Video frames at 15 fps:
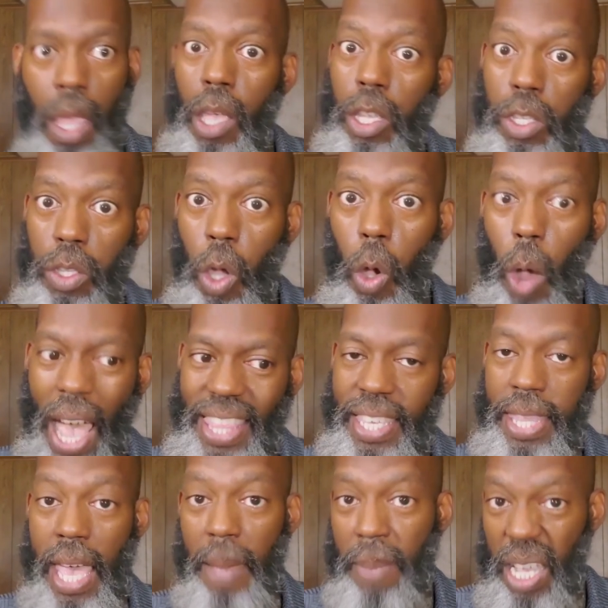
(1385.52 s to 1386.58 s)
So I
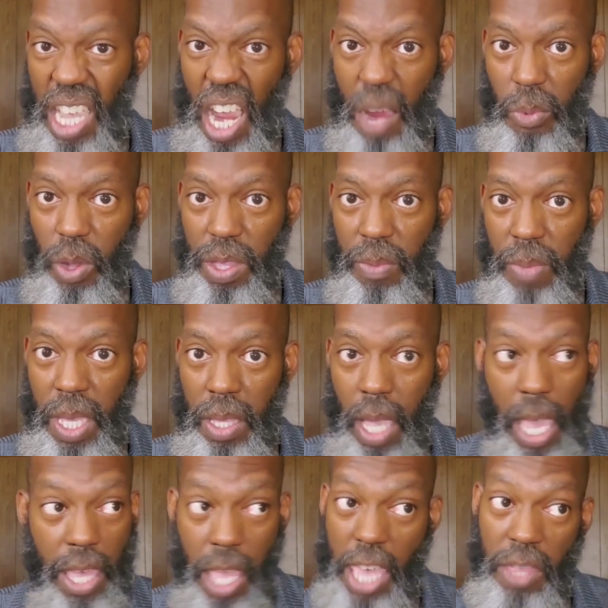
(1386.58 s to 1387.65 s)
didn't have my camera at the
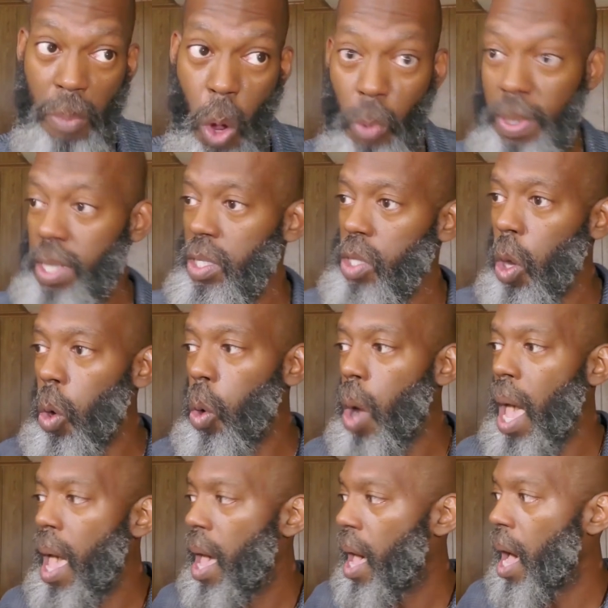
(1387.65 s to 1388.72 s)
at, at the moment. So
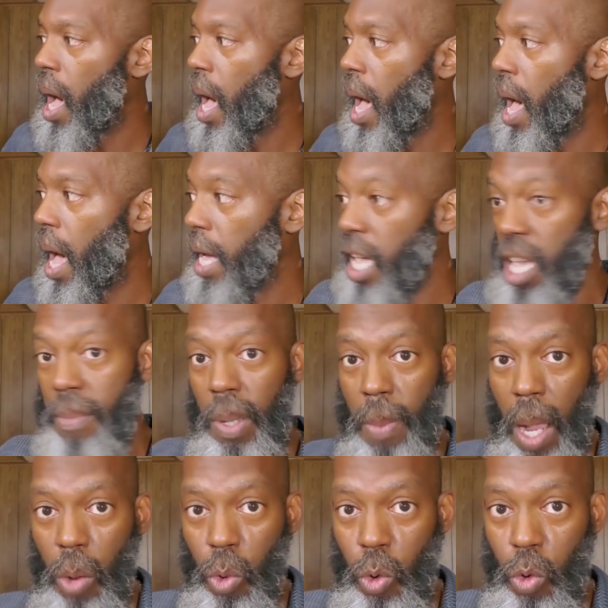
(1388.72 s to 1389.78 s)
I came in
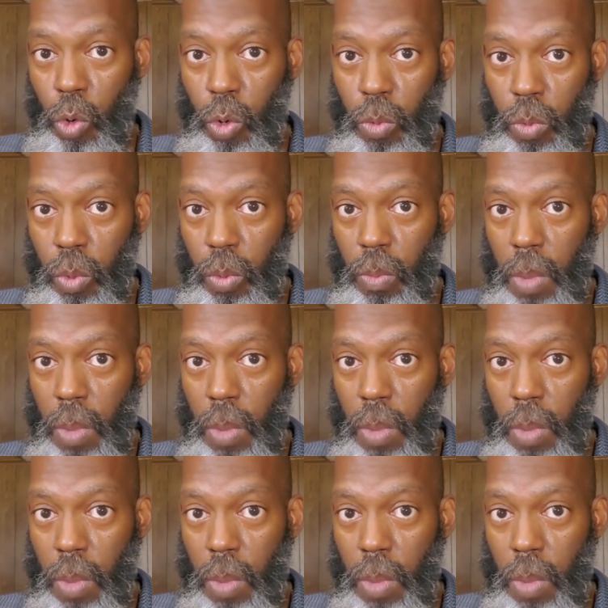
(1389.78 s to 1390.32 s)
my room.